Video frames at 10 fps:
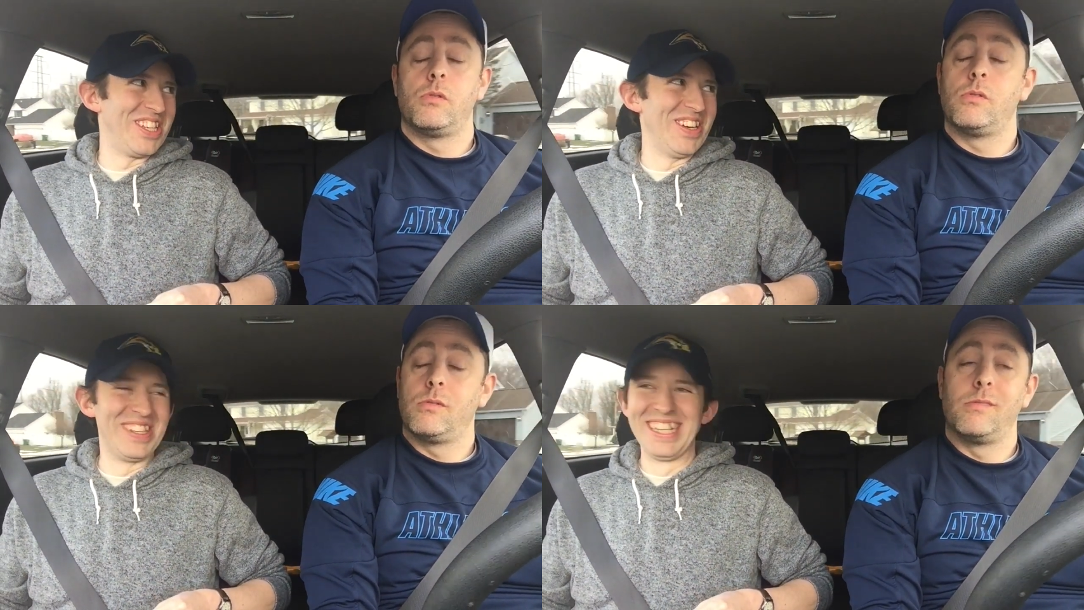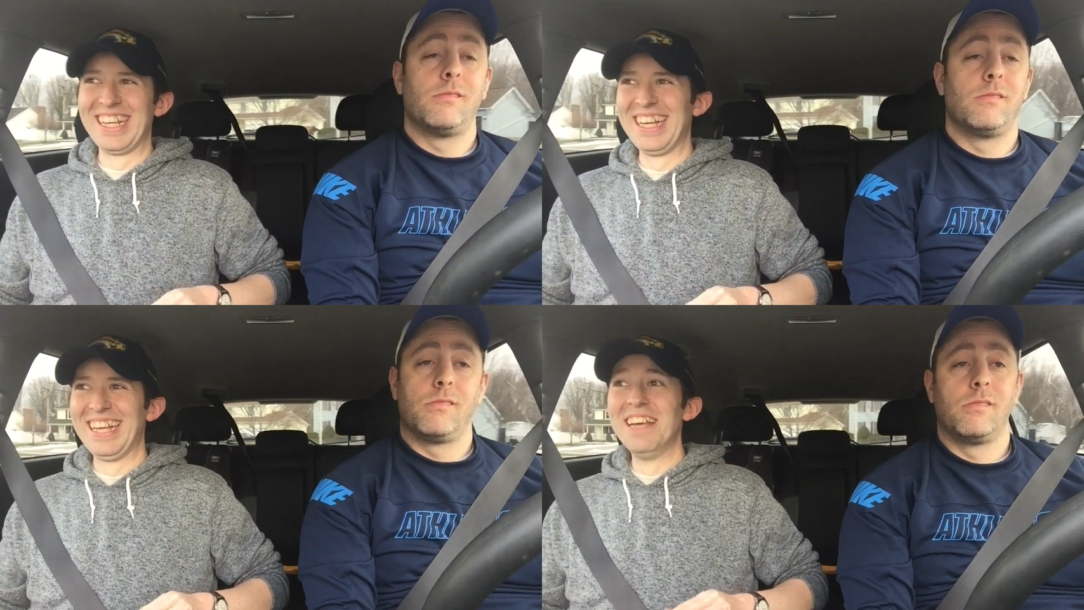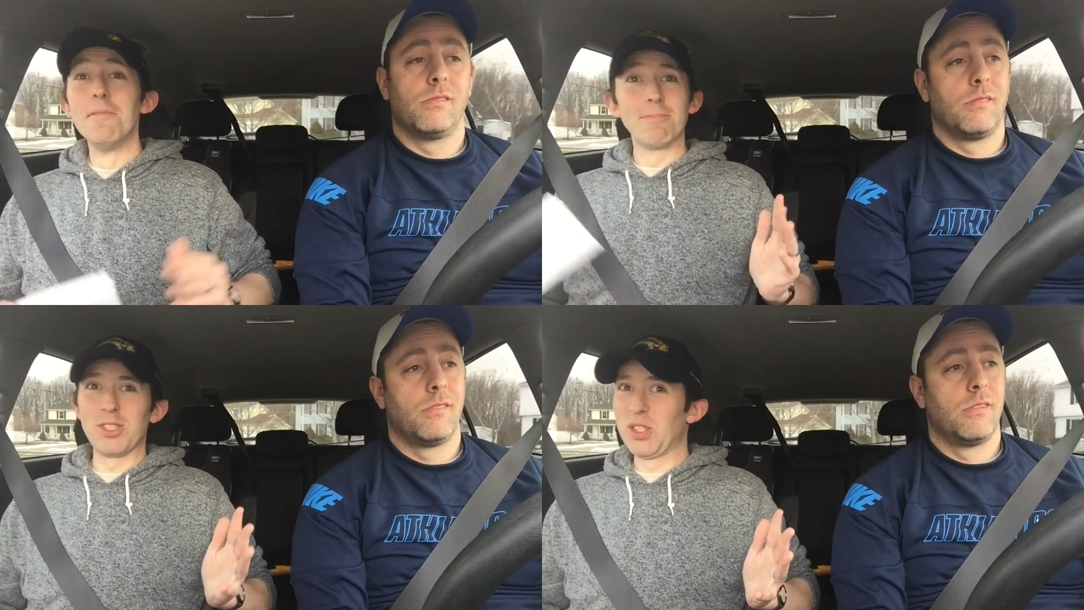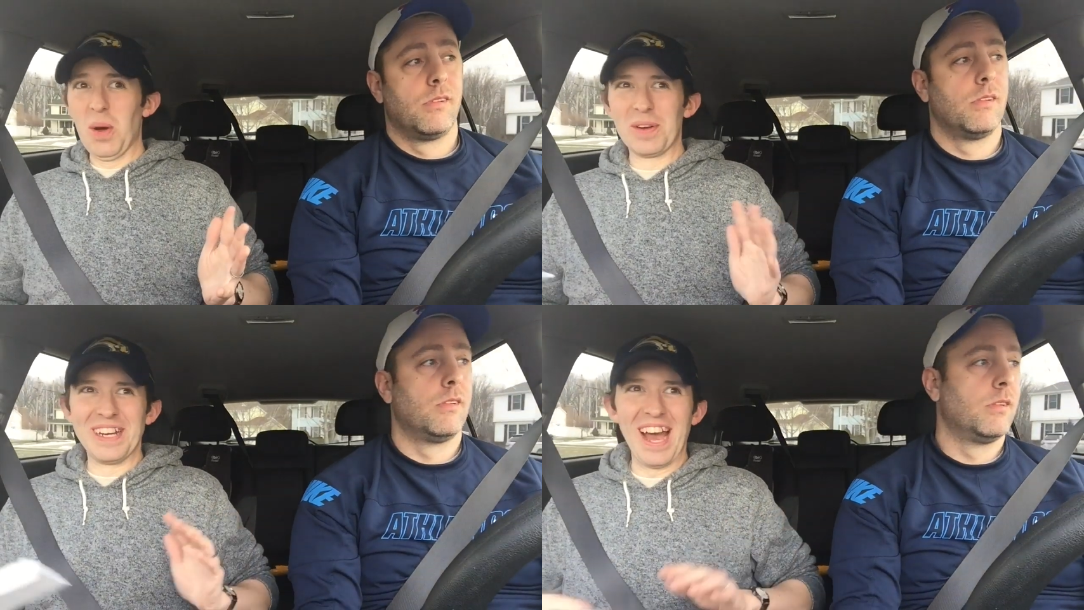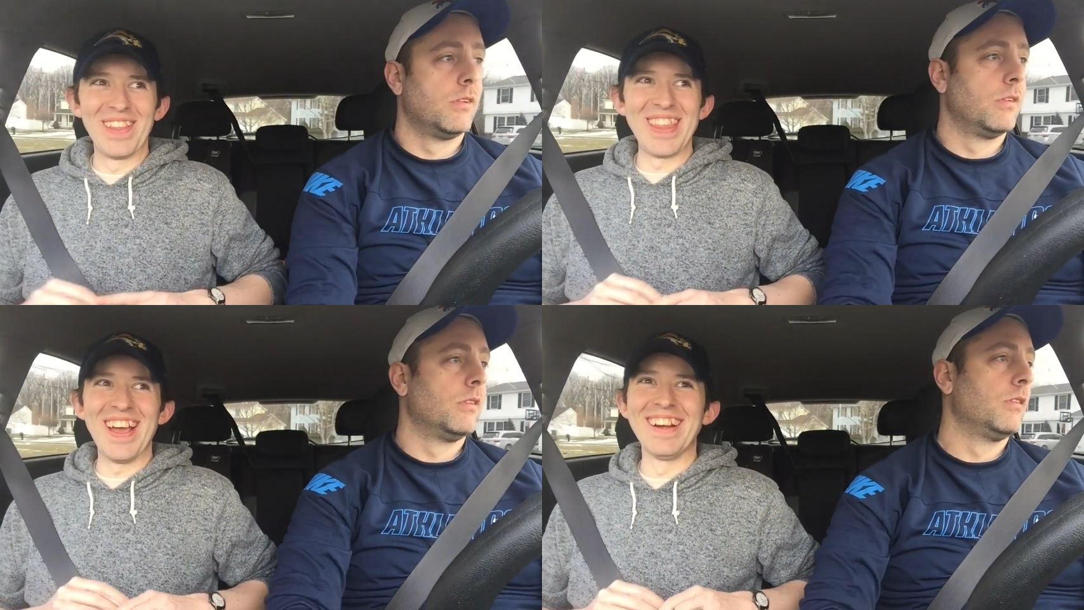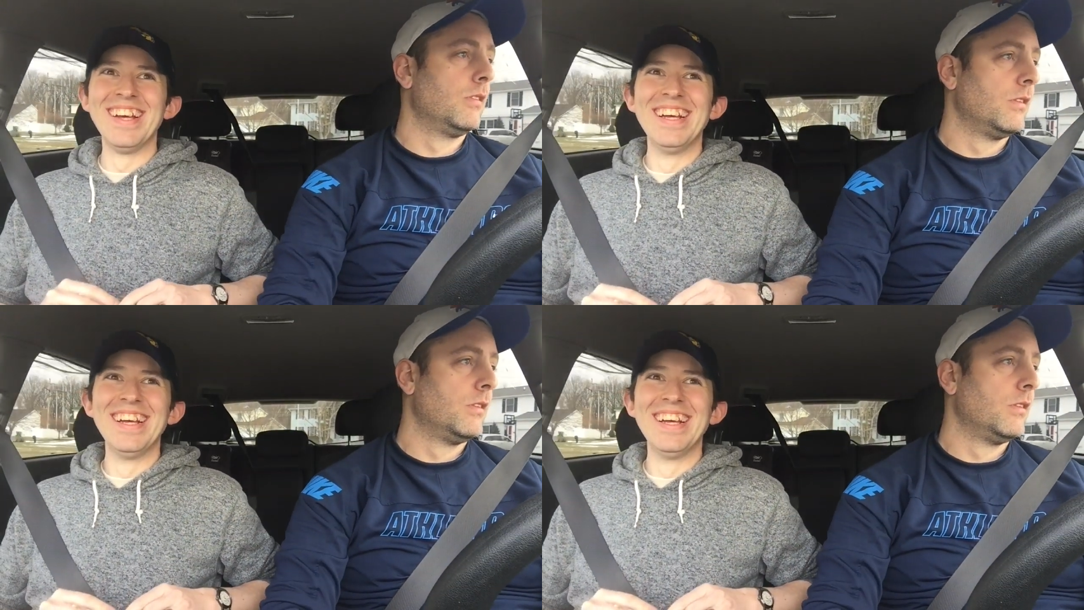Speaker 1: soon? Just throwing it out there.